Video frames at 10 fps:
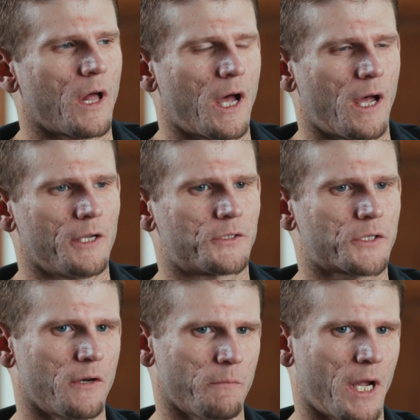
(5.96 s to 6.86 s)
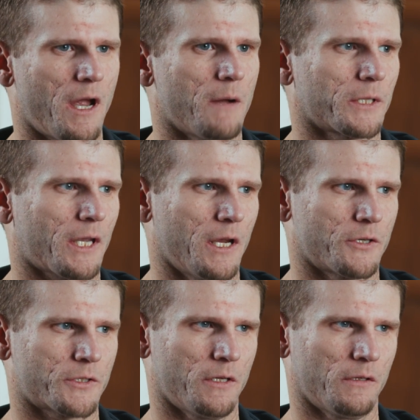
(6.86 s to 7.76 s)
I turned in my
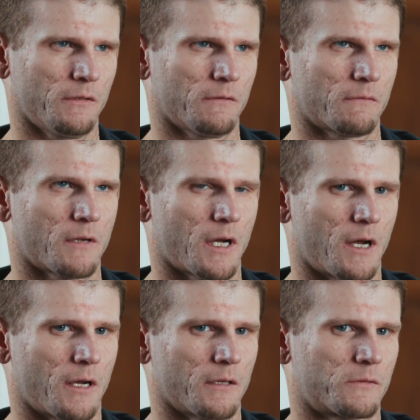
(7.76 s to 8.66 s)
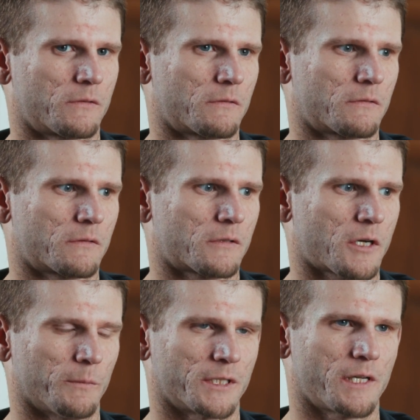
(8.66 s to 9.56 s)
application. Uh, a
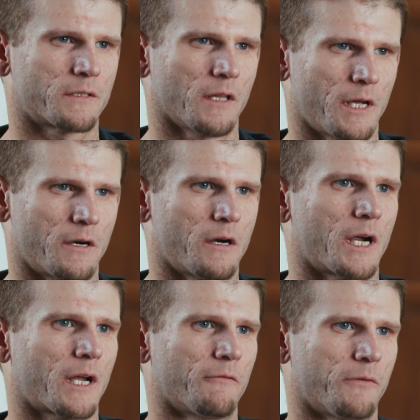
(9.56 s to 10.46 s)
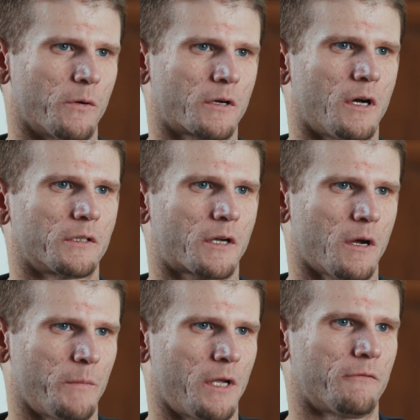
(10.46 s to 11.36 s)
couple days later, I got a phone call to
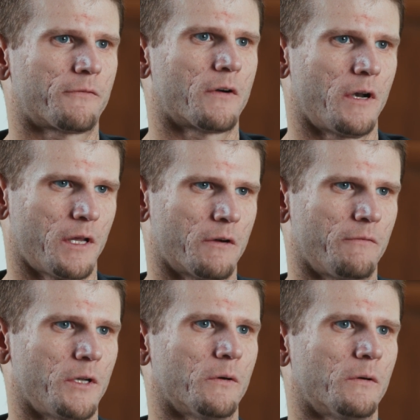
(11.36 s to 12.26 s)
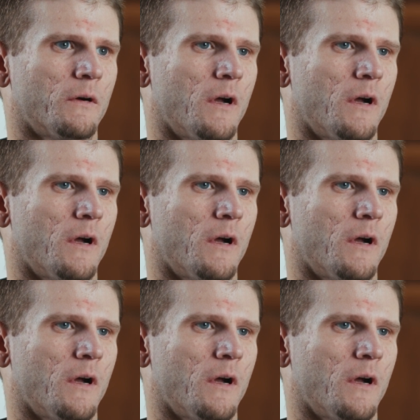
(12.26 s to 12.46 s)
come in for an interview